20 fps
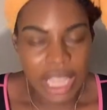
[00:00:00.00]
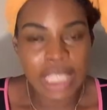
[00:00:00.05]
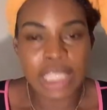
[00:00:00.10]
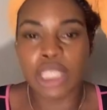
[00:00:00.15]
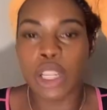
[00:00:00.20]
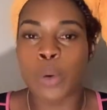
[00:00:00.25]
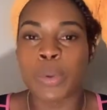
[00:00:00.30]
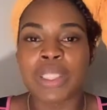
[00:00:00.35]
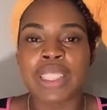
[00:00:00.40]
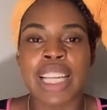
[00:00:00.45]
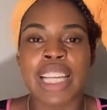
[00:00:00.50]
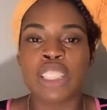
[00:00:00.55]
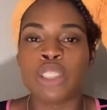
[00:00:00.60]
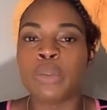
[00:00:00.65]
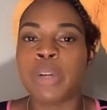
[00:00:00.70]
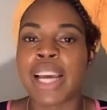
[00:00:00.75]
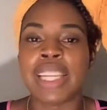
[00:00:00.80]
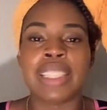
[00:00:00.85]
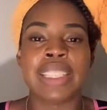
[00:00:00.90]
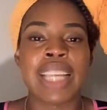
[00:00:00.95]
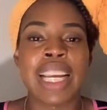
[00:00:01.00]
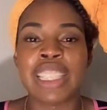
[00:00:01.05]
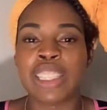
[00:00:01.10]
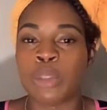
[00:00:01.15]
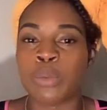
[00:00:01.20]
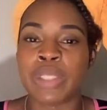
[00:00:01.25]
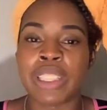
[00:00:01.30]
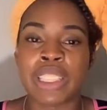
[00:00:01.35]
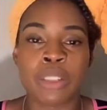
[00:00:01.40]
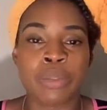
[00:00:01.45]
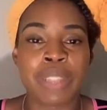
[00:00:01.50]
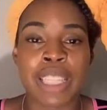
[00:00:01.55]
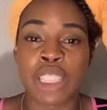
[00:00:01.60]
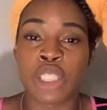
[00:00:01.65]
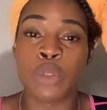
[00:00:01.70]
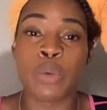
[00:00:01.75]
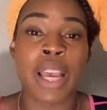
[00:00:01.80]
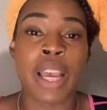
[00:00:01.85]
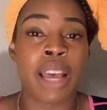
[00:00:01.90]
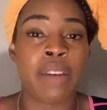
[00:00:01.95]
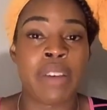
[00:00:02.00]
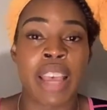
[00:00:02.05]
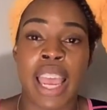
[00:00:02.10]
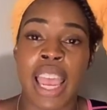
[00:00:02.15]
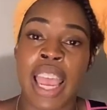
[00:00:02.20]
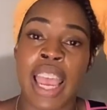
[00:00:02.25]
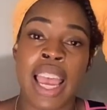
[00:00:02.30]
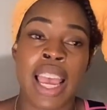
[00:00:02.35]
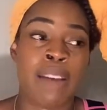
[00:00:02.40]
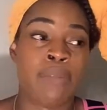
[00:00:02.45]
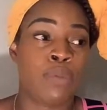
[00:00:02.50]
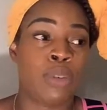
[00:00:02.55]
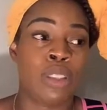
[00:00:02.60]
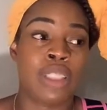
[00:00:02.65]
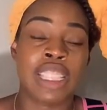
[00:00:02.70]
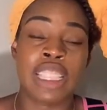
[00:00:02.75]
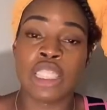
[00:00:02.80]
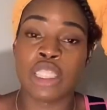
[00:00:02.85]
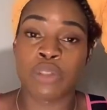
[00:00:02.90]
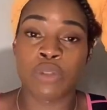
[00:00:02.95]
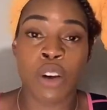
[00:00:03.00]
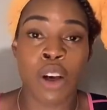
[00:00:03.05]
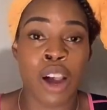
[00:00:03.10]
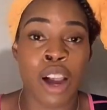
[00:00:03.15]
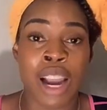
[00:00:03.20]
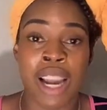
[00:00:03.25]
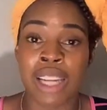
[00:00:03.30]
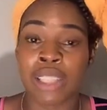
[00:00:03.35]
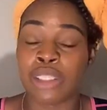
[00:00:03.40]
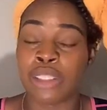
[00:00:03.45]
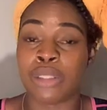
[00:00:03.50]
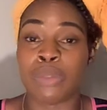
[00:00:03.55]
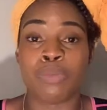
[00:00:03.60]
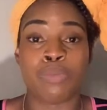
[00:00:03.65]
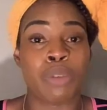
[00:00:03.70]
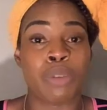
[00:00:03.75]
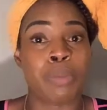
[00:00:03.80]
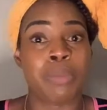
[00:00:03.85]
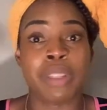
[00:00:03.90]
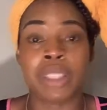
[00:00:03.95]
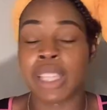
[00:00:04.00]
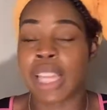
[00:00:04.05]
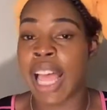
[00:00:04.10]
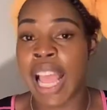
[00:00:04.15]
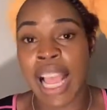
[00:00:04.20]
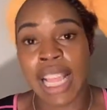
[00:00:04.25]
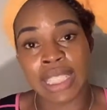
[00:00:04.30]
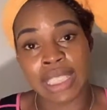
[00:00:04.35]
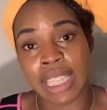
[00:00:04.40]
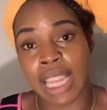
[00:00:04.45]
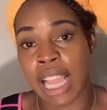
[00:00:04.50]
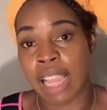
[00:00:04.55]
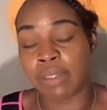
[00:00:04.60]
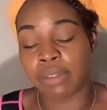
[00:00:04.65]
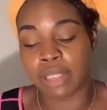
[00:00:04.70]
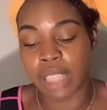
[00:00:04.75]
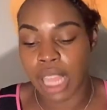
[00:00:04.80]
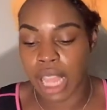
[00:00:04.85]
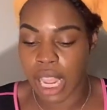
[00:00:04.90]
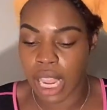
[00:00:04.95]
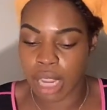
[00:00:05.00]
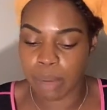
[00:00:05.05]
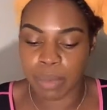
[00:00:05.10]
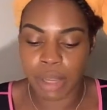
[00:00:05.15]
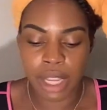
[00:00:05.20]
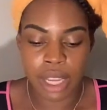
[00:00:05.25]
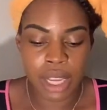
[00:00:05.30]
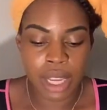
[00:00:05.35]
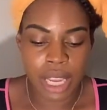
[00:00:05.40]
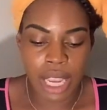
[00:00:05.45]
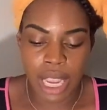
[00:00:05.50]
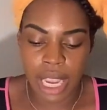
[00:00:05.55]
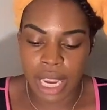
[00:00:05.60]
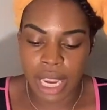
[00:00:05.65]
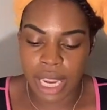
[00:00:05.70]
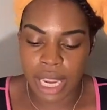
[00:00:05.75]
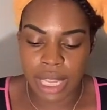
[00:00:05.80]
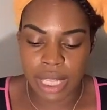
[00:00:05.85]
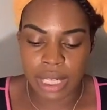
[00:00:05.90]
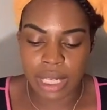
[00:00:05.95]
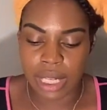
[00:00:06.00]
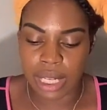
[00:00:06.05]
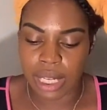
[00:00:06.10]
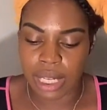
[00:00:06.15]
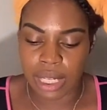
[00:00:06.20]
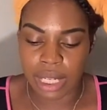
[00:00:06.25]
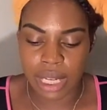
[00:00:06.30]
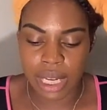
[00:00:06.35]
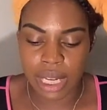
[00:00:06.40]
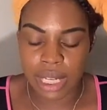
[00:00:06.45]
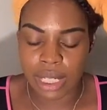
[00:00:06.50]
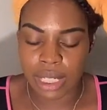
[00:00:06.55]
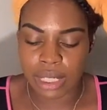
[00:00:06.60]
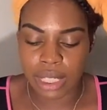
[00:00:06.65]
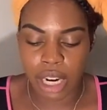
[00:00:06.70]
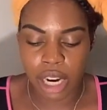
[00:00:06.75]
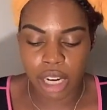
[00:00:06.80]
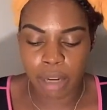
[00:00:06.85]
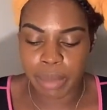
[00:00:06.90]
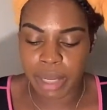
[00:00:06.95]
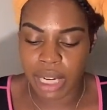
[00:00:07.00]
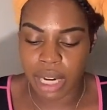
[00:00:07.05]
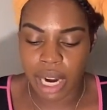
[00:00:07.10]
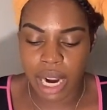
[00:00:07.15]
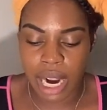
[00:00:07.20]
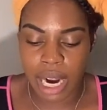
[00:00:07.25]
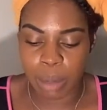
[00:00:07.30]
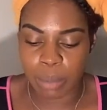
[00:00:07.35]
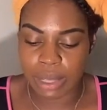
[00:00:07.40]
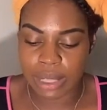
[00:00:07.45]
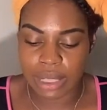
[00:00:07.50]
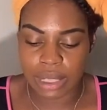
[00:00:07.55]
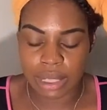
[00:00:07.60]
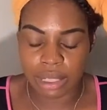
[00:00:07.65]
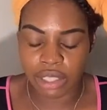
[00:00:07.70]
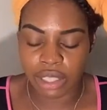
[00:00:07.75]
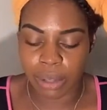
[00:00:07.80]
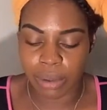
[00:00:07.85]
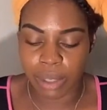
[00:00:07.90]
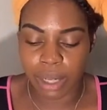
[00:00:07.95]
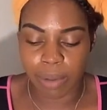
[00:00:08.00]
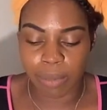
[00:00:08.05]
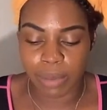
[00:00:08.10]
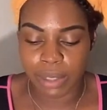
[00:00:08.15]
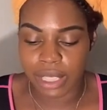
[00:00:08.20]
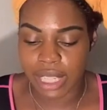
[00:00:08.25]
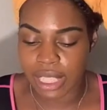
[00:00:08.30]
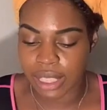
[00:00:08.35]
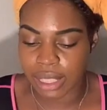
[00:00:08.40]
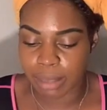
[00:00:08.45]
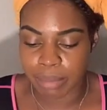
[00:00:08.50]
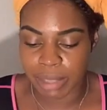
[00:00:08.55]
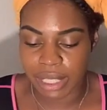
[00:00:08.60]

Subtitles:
So it's like you got to take the wisdom that you have had for this far from last lifetime. And again, this Hermit card wasn't showing up for nothing